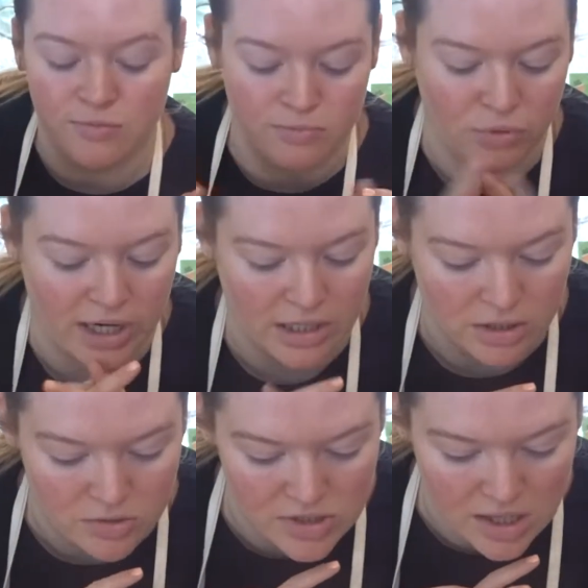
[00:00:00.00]
Breaking
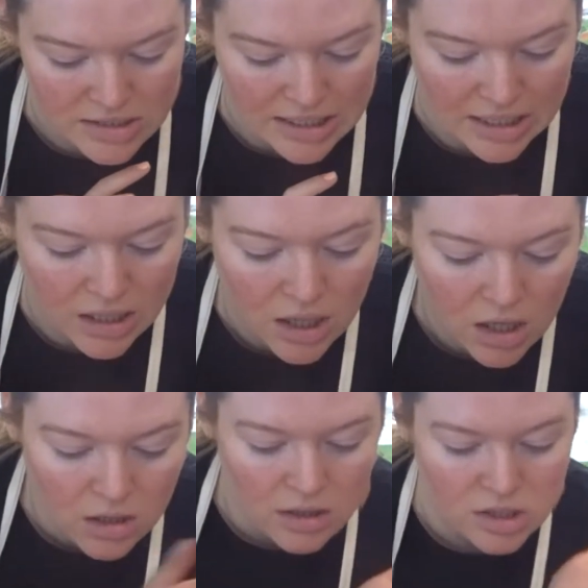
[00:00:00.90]
news, hot take.
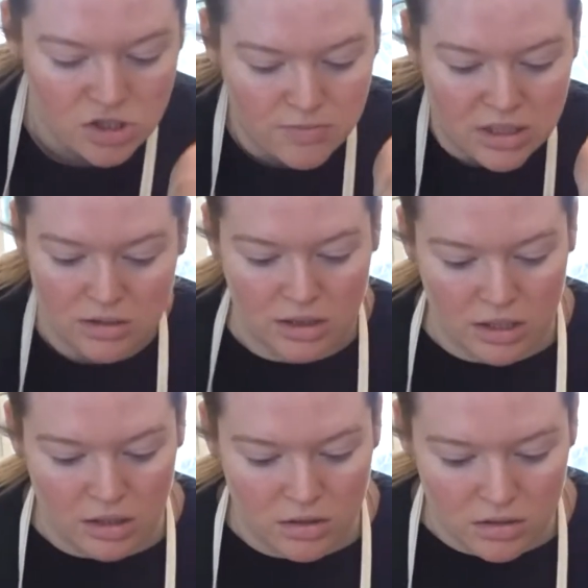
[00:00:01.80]
I shouldn't be
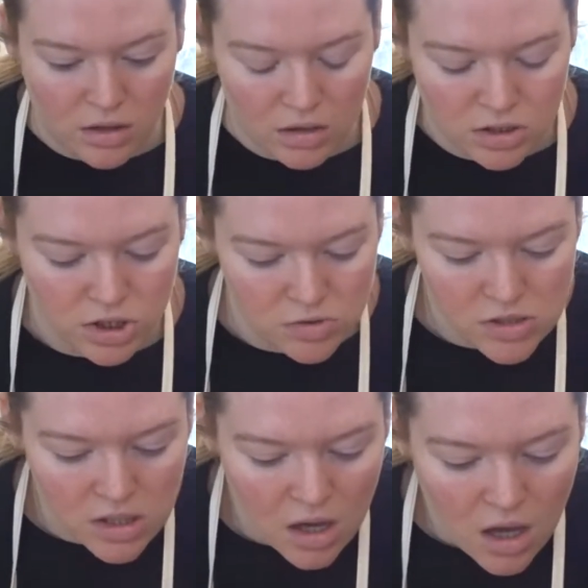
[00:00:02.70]
leaning in garlic
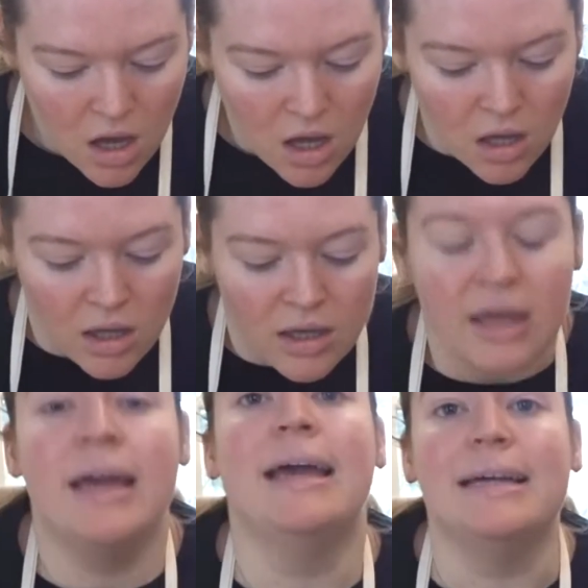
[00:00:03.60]
juice.
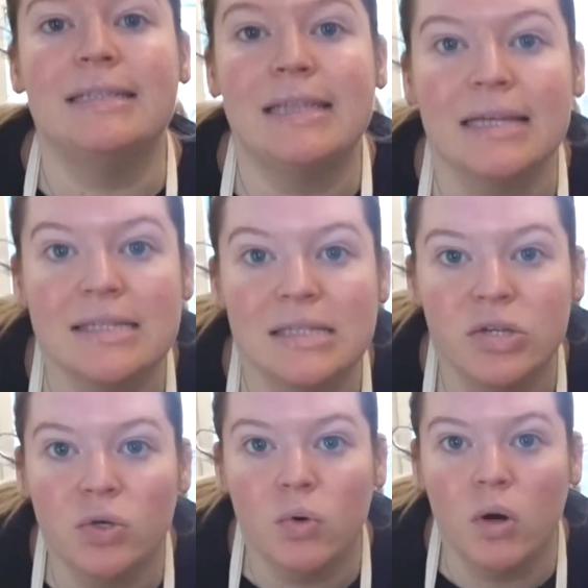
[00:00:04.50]
It says
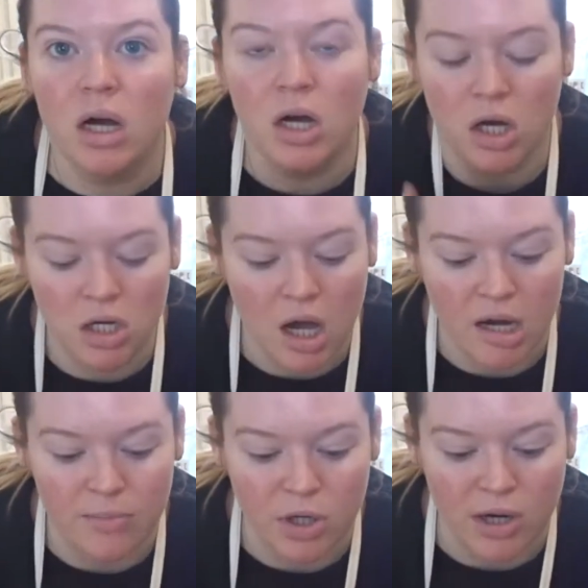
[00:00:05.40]
to
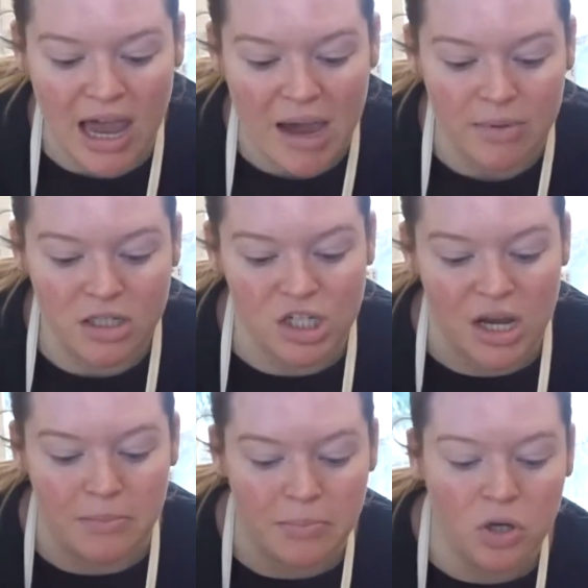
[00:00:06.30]
cut up your cabbage
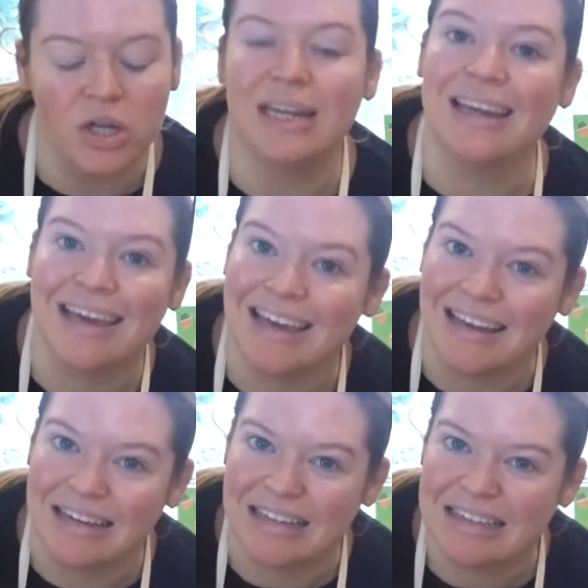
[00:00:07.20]
and put it
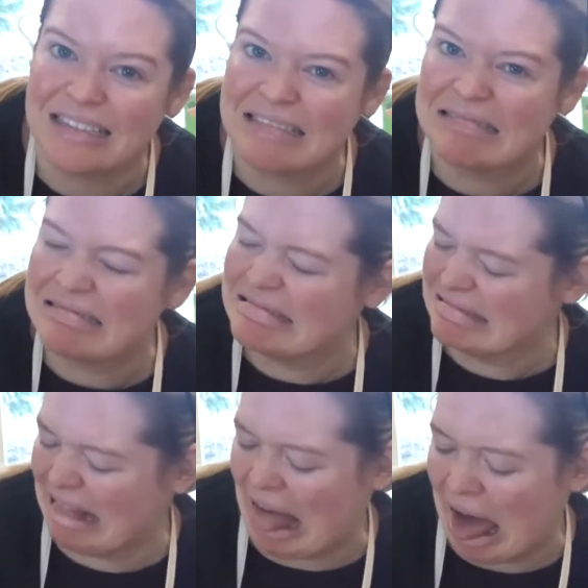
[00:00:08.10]
in
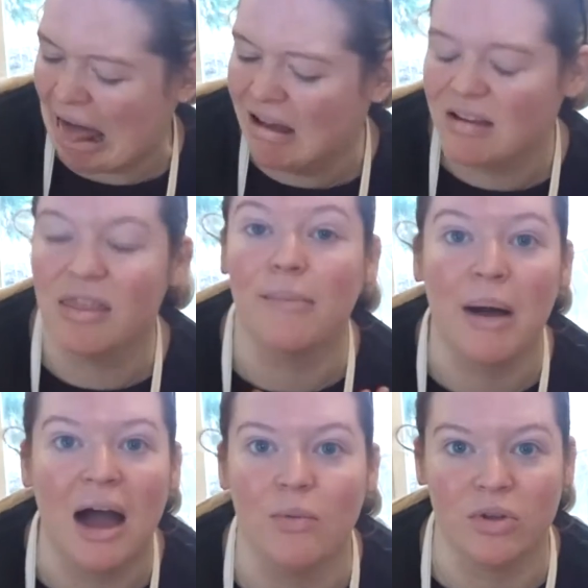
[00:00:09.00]
the
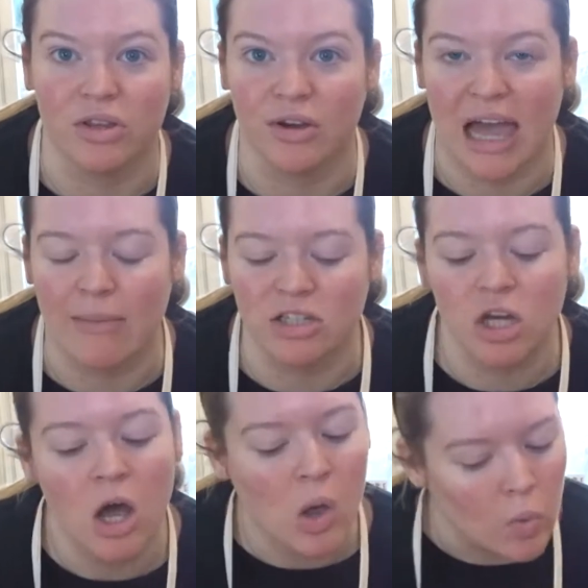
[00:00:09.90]
pot with your cabbage.
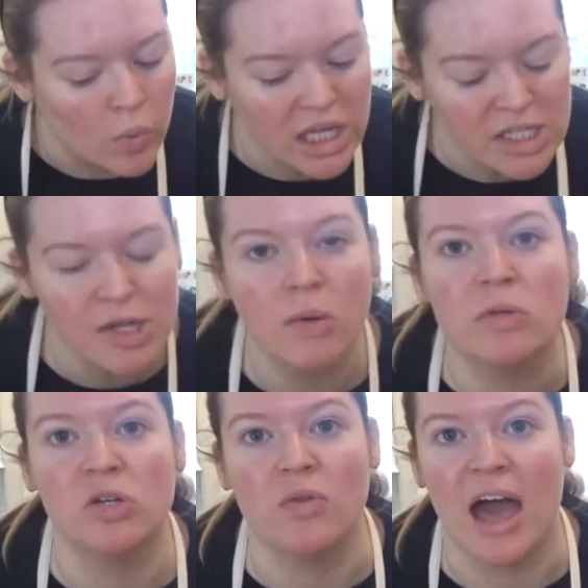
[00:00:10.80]
We
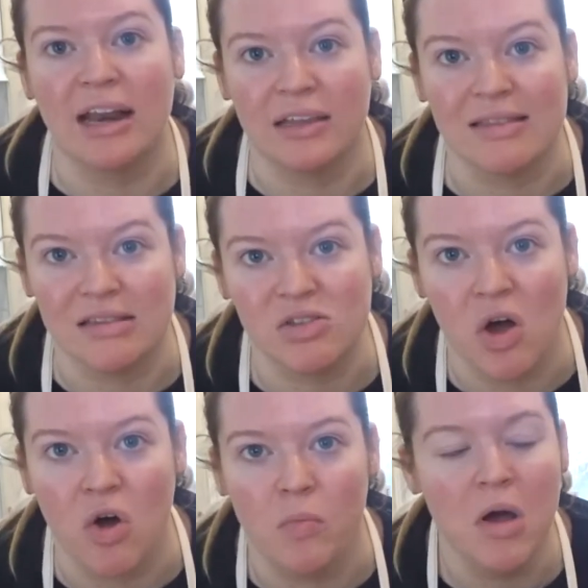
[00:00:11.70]
don't do that in this
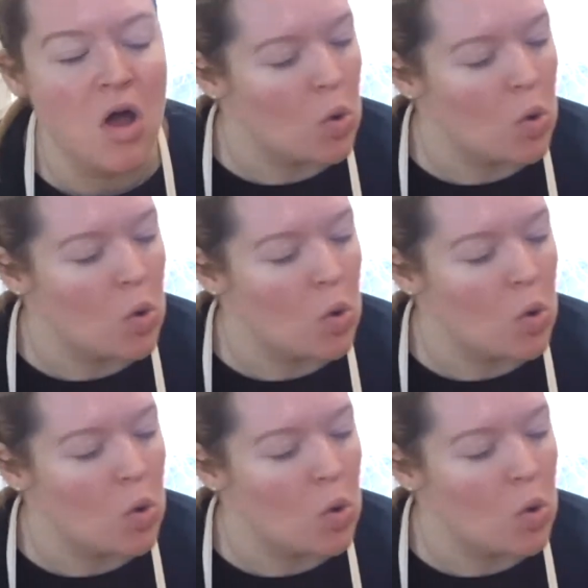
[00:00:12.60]
home.